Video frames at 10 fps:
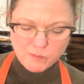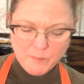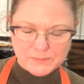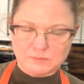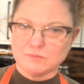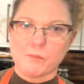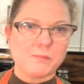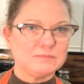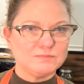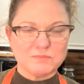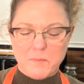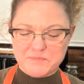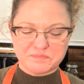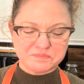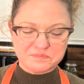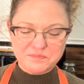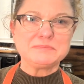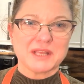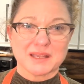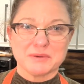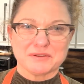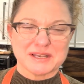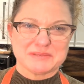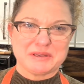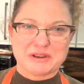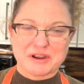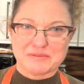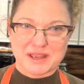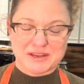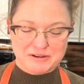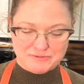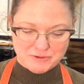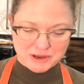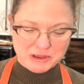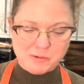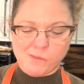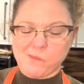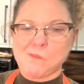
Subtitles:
I can put a recipe card right here for you